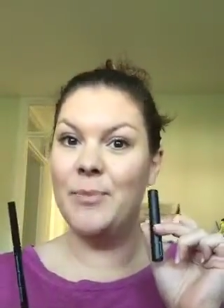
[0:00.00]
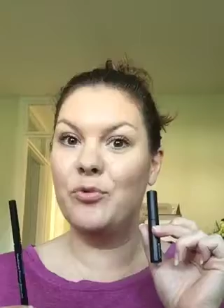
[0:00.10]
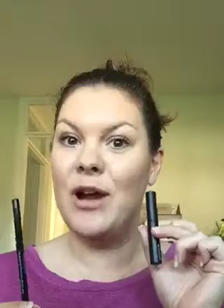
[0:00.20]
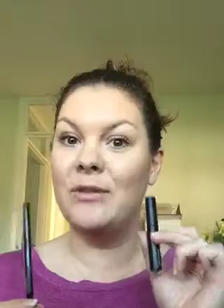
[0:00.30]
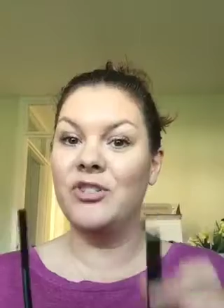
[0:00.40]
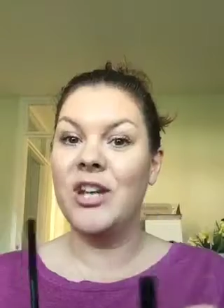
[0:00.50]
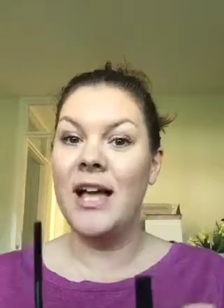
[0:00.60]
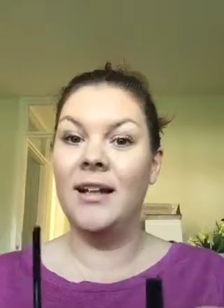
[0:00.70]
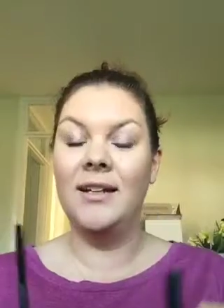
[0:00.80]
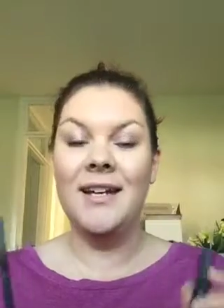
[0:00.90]
and a brow
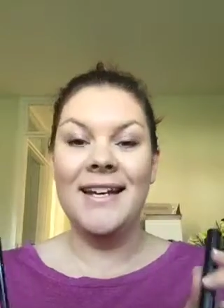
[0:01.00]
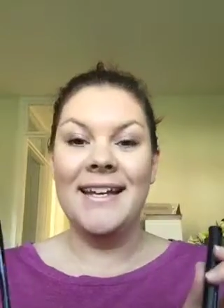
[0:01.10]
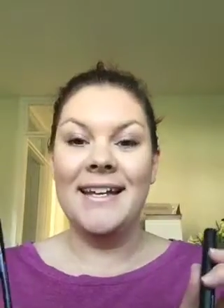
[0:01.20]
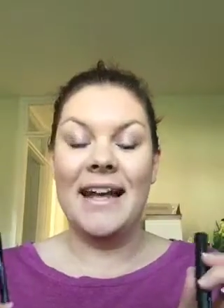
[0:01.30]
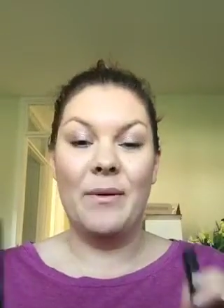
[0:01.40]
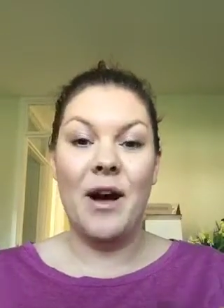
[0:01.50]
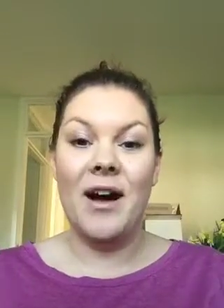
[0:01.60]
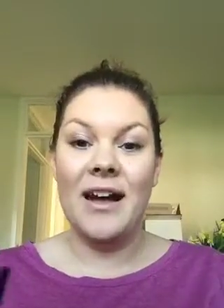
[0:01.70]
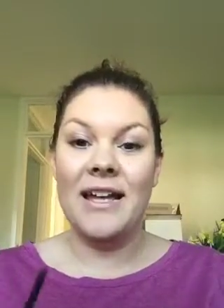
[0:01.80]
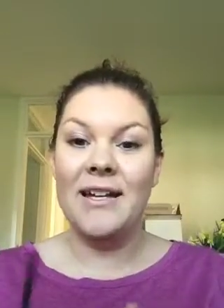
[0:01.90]
gel. Now
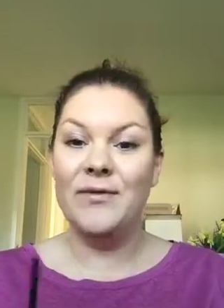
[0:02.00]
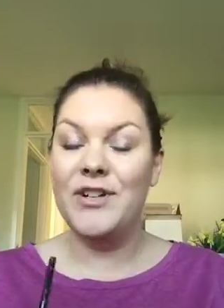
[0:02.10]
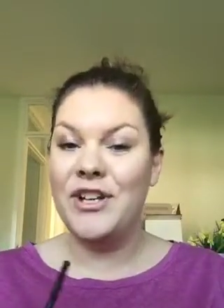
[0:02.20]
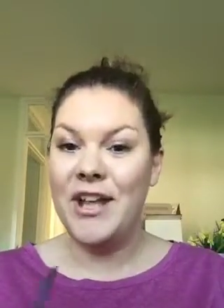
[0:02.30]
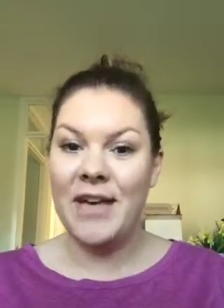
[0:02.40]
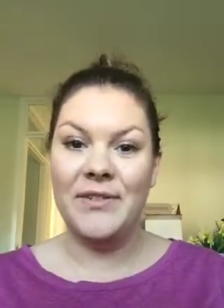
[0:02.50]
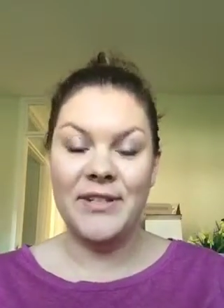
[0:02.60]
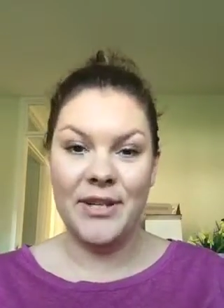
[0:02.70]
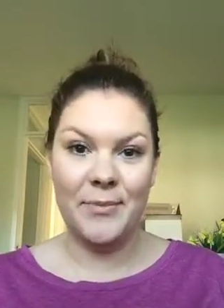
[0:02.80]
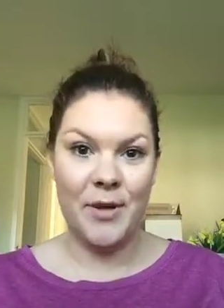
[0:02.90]
I have
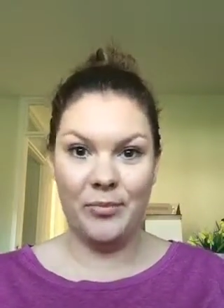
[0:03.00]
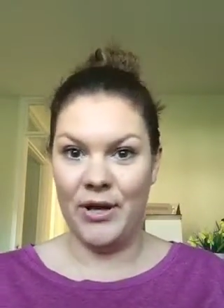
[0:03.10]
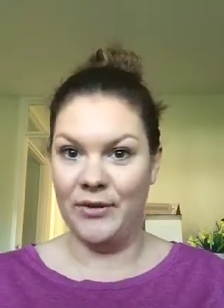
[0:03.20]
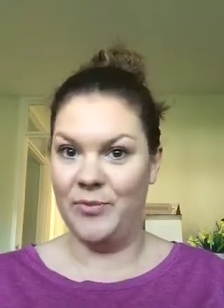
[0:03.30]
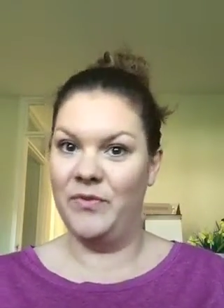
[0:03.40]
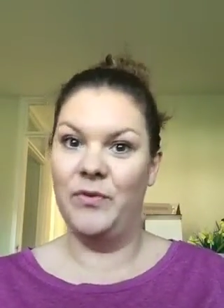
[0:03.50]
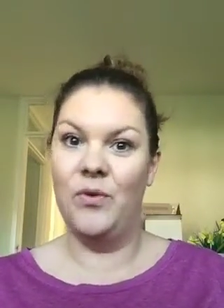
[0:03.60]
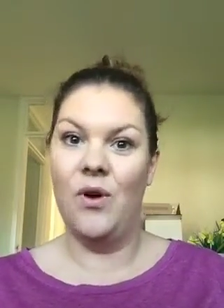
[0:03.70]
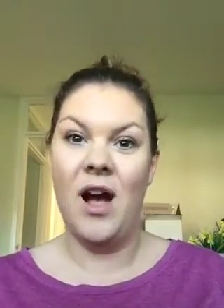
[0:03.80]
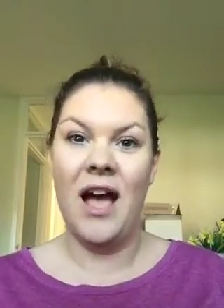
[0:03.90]
never done my brows
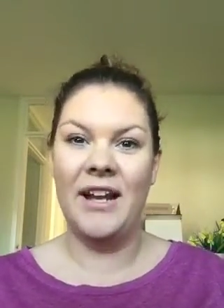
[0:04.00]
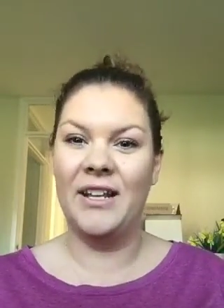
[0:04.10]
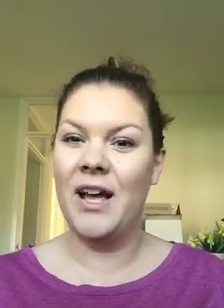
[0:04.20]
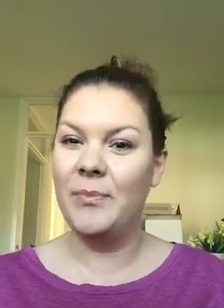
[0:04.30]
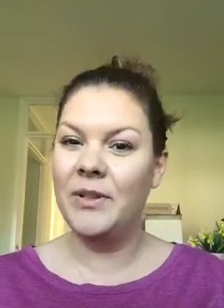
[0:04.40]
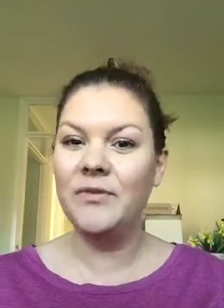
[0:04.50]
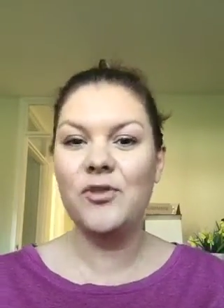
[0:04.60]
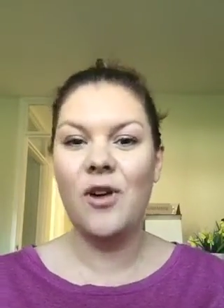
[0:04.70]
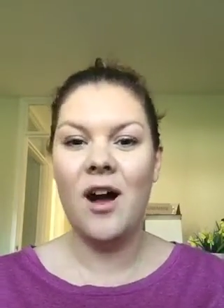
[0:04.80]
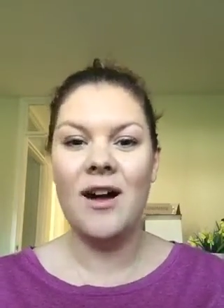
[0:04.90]
before. I had a couple
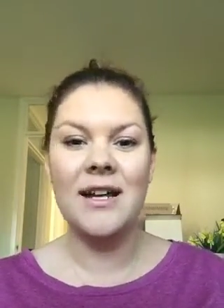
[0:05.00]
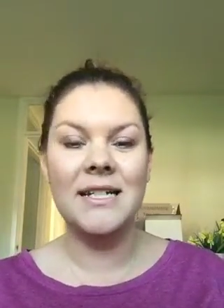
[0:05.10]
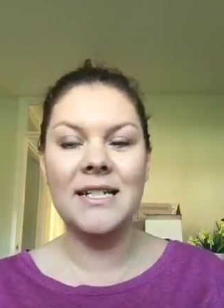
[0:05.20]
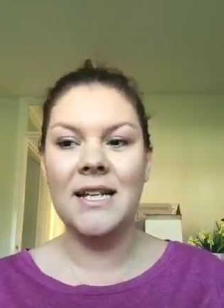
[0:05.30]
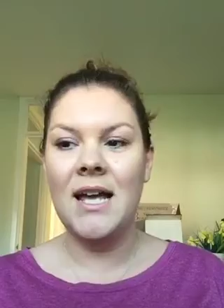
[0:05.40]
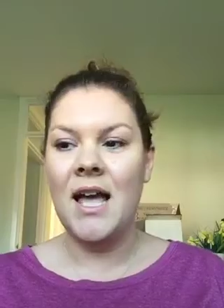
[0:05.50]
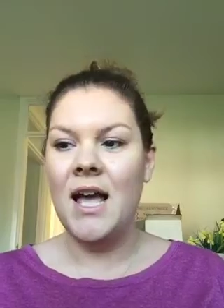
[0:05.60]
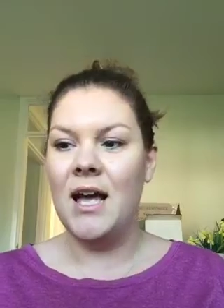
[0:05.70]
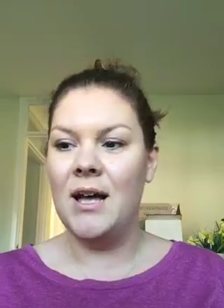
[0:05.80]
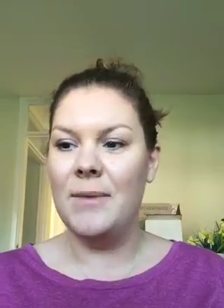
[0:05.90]
of tries
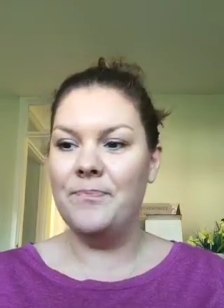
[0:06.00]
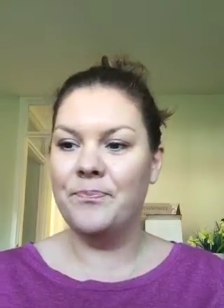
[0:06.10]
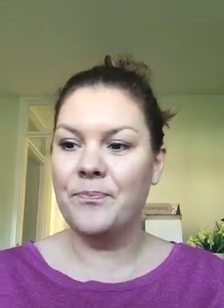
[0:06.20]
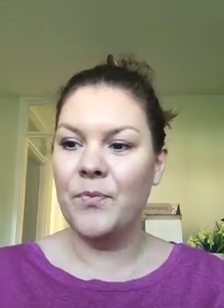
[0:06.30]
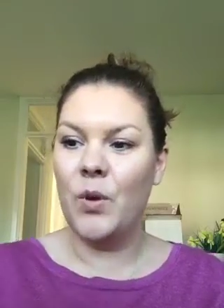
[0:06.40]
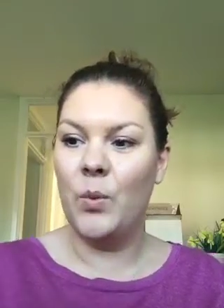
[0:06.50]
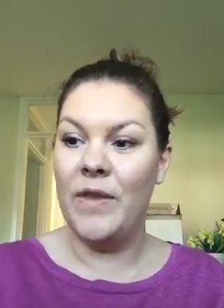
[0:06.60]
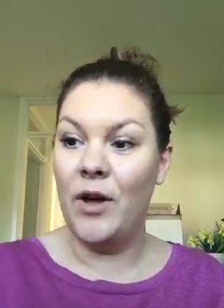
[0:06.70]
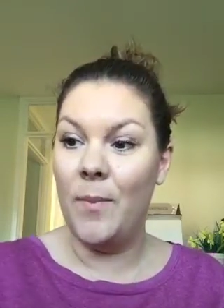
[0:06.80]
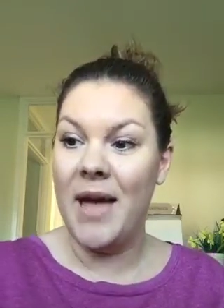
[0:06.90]

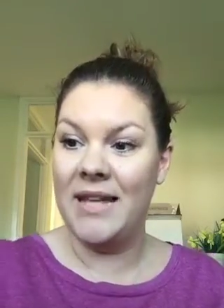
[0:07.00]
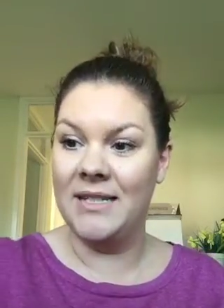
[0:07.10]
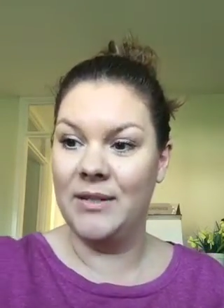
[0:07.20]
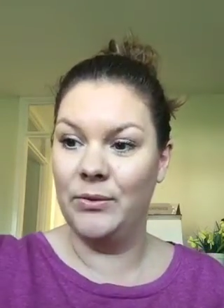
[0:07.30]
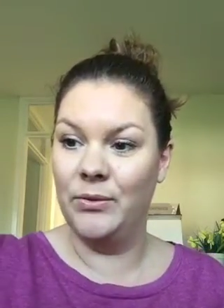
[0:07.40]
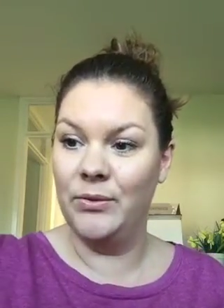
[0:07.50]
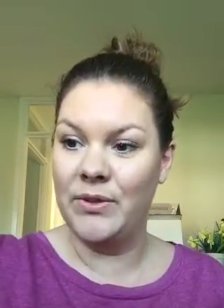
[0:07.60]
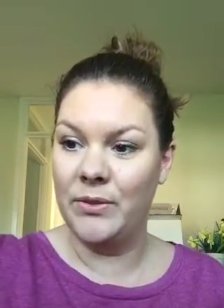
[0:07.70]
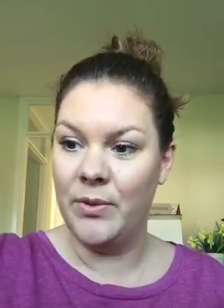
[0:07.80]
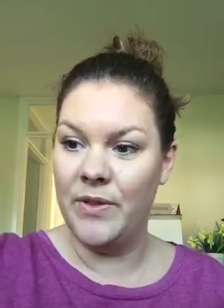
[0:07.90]
with our
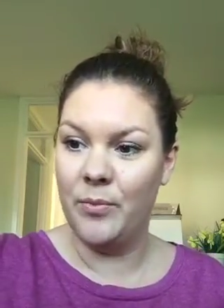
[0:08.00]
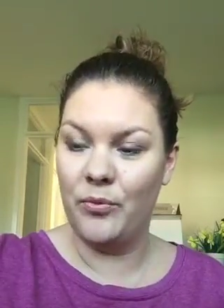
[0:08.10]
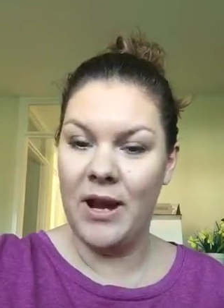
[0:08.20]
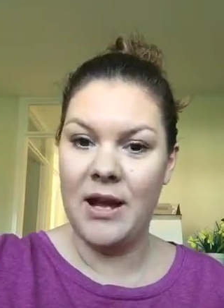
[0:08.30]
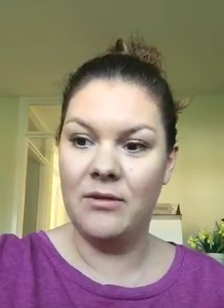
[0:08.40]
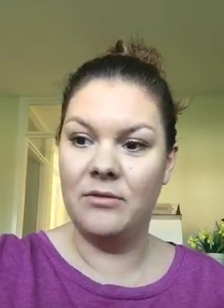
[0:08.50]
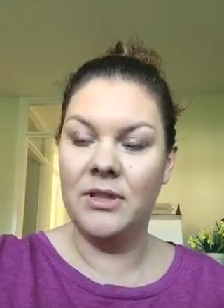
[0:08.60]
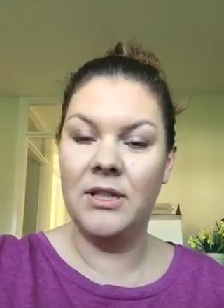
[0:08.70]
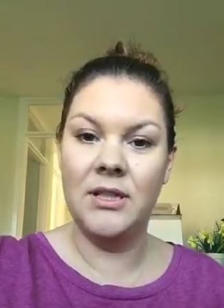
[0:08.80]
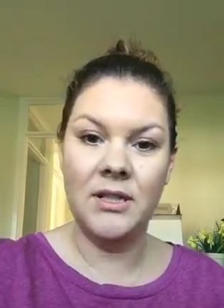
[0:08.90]
pencils, so with a
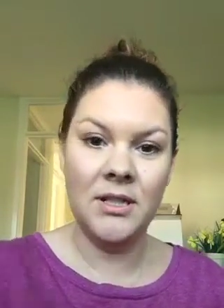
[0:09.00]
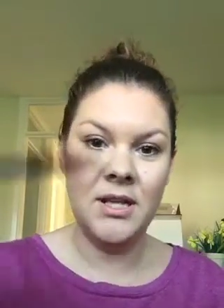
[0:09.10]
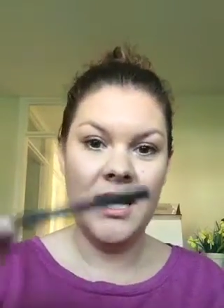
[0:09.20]
brown